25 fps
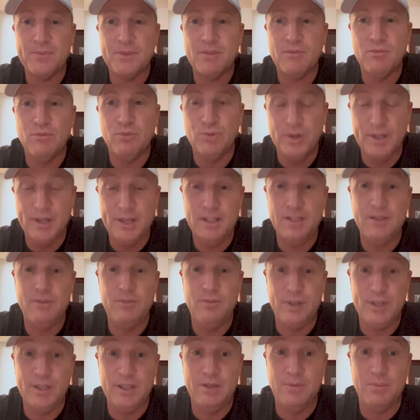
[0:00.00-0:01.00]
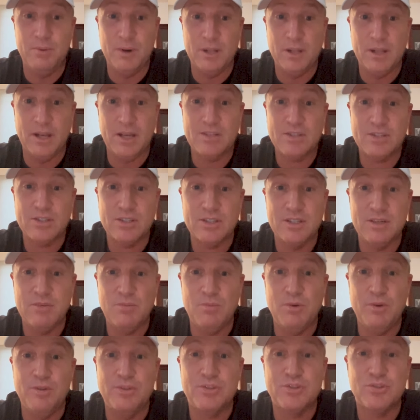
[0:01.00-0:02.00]
really well actually,
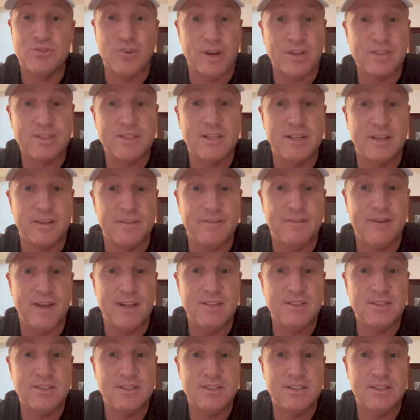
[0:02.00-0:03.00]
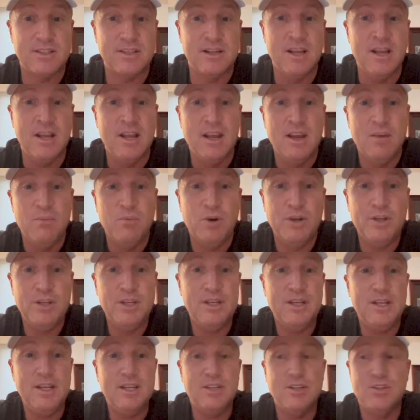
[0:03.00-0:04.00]
was trust their defence. And what
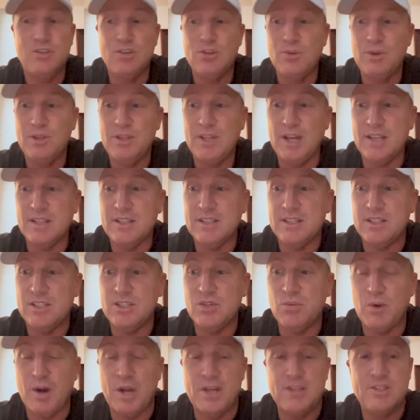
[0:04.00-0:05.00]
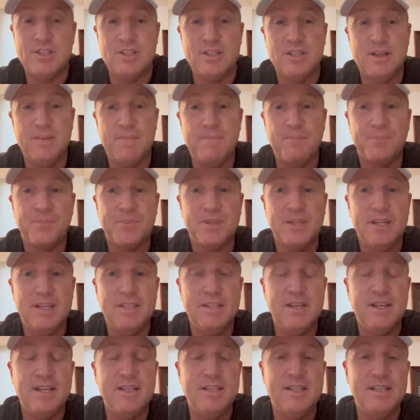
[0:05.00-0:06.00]
you need to do in that situation, you
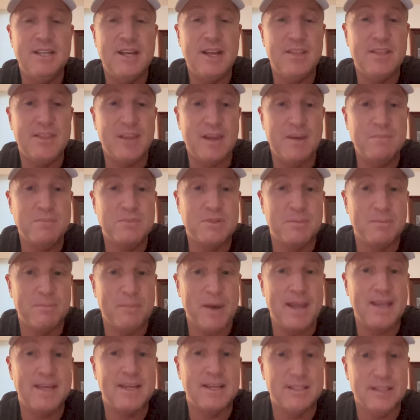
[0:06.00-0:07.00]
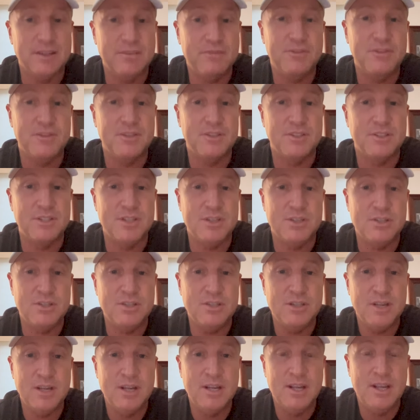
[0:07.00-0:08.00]
need to get them to make a different
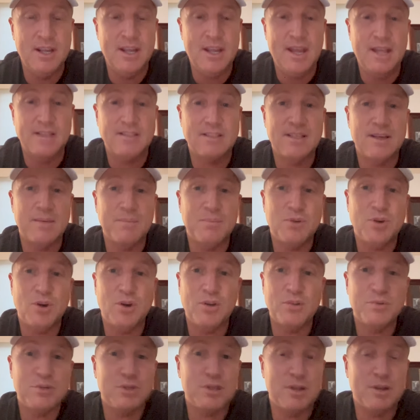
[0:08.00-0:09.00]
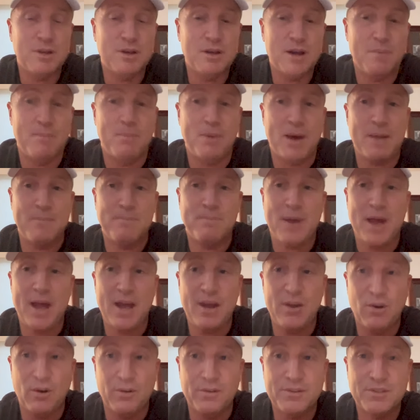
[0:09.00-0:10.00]
decision. And sometimes with a bat
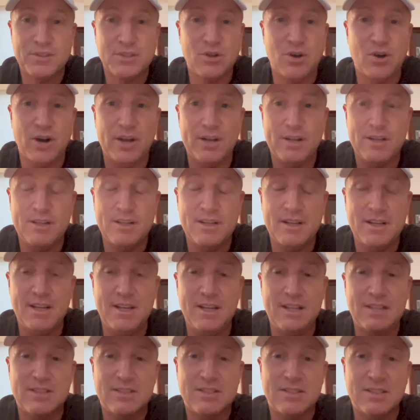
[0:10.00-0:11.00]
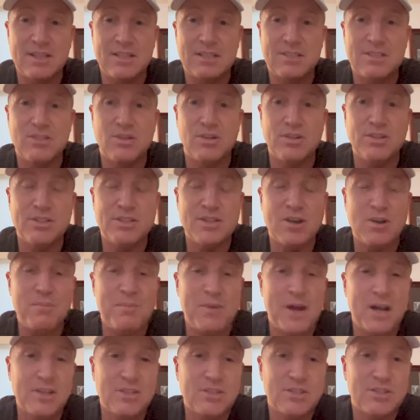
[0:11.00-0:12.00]
pad offside, it's not so
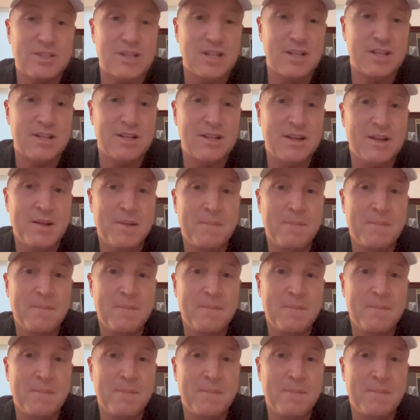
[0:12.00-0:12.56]
much that